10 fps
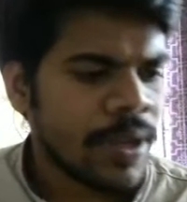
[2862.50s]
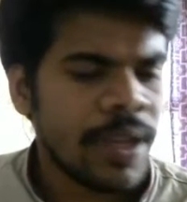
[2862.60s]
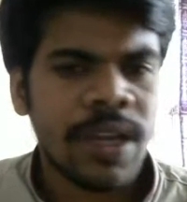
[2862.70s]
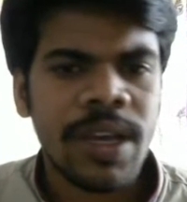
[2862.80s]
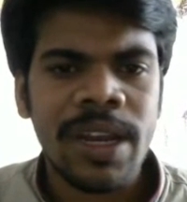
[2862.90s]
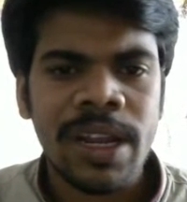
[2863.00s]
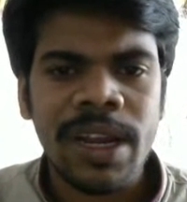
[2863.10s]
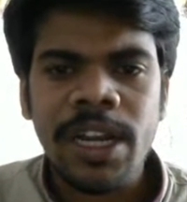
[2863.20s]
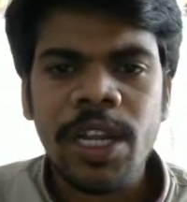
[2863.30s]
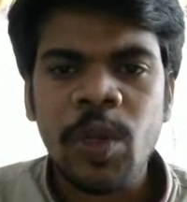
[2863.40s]
Yeah, I'll
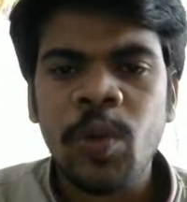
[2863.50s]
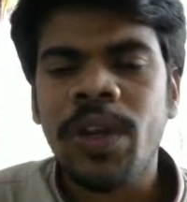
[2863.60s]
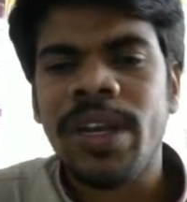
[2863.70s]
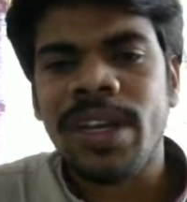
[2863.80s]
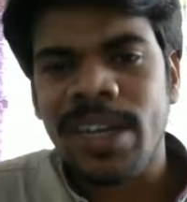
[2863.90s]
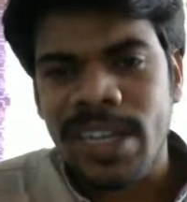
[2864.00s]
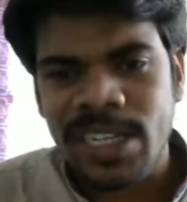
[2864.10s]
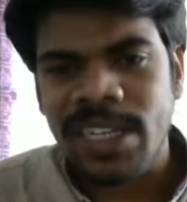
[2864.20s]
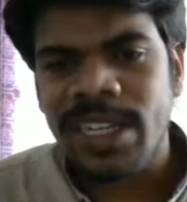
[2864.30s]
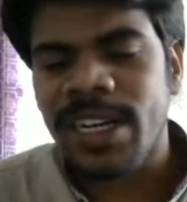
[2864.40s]
continue in
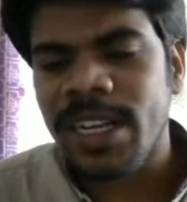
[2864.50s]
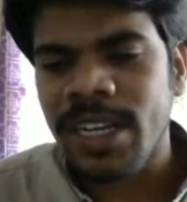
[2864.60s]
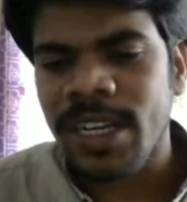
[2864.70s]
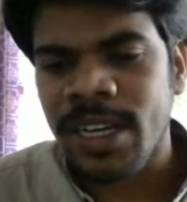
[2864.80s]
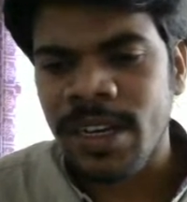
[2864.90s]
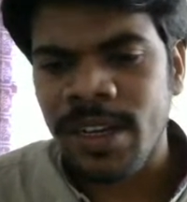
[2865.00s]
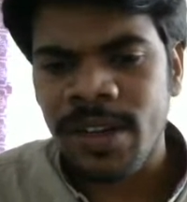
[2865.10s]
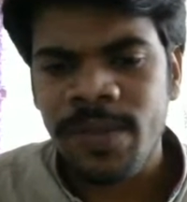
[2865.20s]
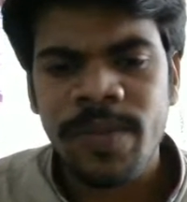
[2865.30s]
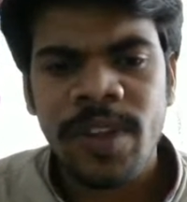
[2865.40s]
next Sunday
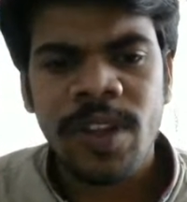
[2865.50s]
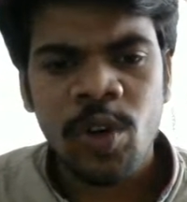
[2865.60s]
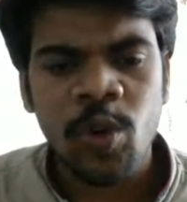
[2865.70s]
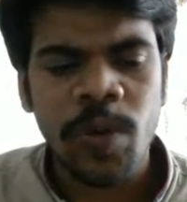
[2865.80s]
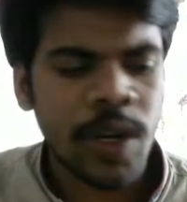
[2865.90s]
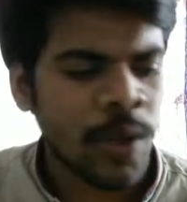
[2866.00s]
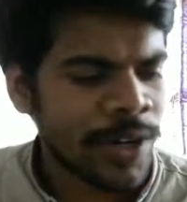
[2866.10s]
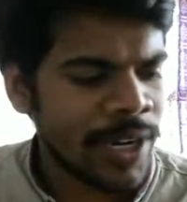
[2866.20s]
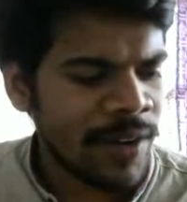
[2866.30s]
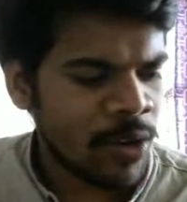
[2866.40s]
or tomorrow
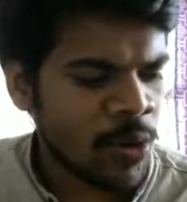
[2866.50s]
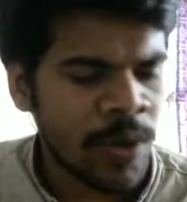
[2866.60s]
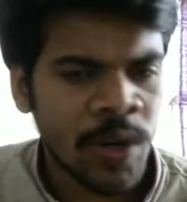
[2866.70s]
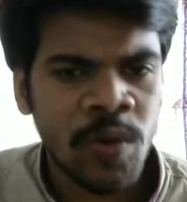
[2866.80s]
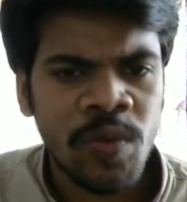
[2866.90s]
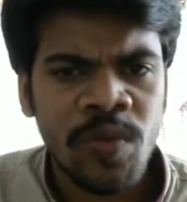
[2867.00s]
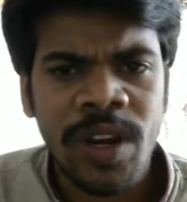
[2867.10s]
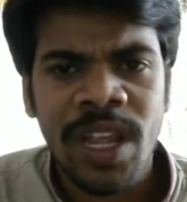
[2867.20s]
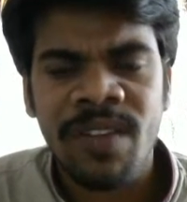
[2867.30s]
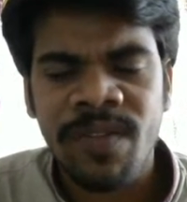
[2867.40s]
or day after tomorrow
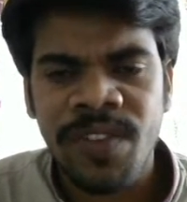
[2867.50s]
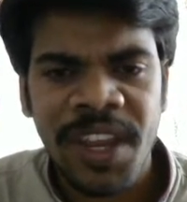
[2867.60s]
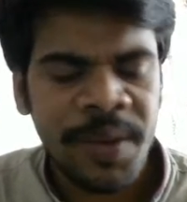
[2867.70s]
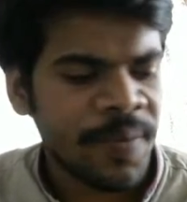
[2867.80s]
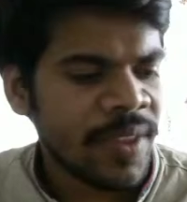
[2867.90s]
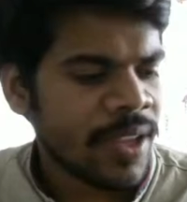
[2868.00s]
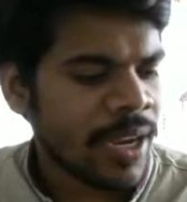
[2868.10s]
when I am free.